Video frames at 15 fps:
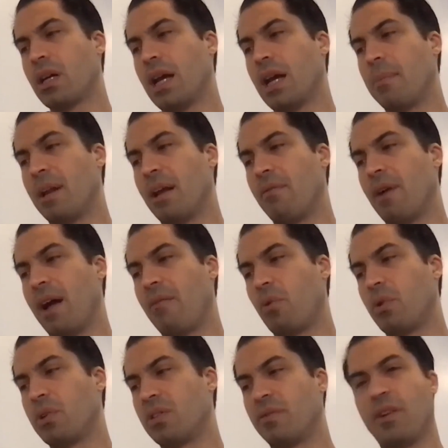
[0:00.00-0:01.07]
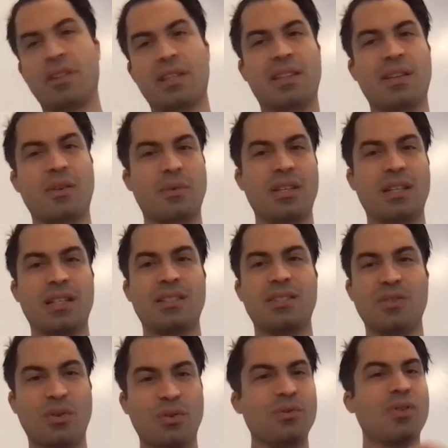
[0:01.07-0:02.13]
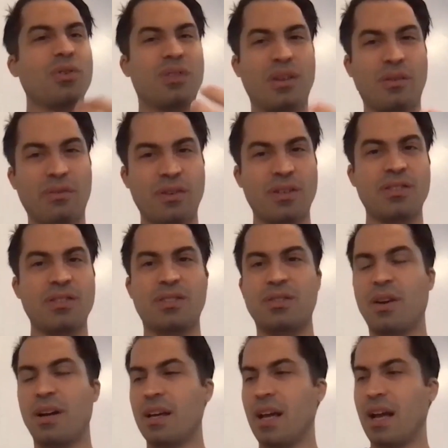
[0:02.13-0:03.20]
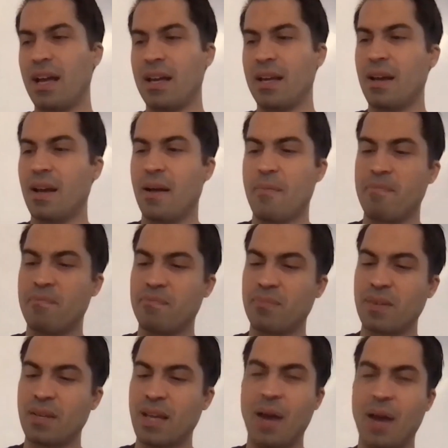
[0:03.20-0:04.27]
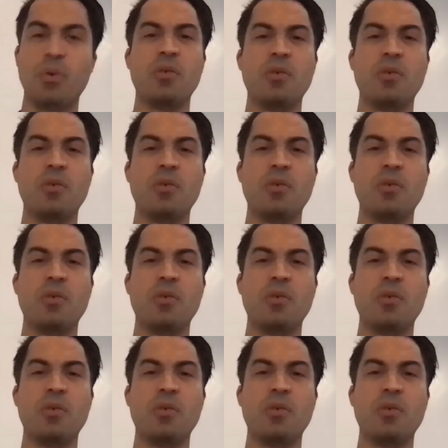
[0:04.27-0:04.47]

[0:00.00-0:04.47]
I mean, I've always felt that there really is no difference. You know, I really